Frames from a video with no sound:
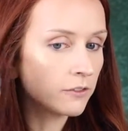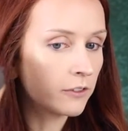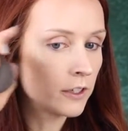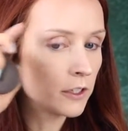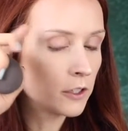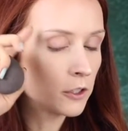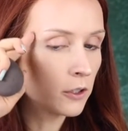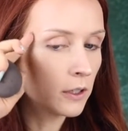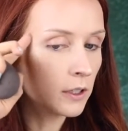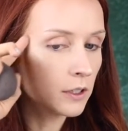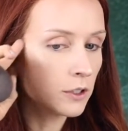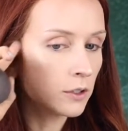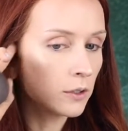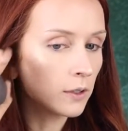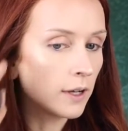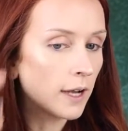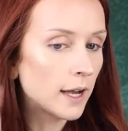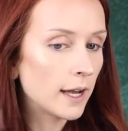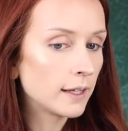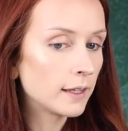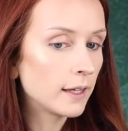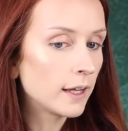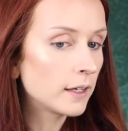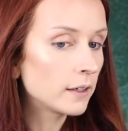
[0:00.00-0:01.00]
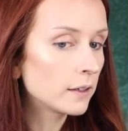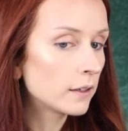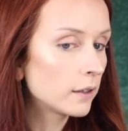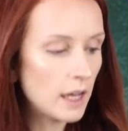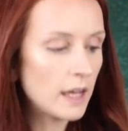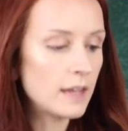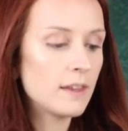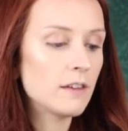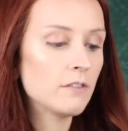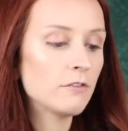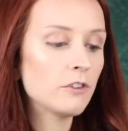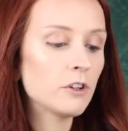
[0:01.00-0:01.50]
for a drugstore highlighter.
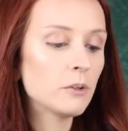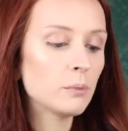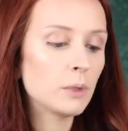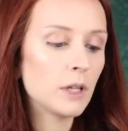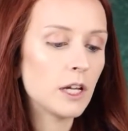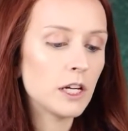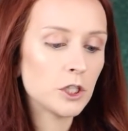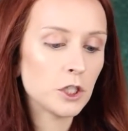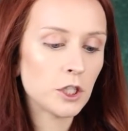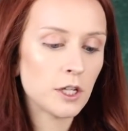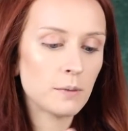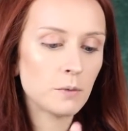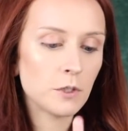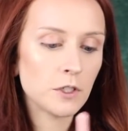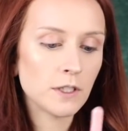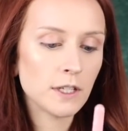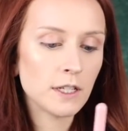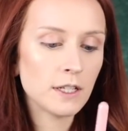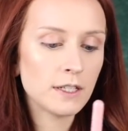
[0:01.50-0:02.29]
And then for blush, I'm just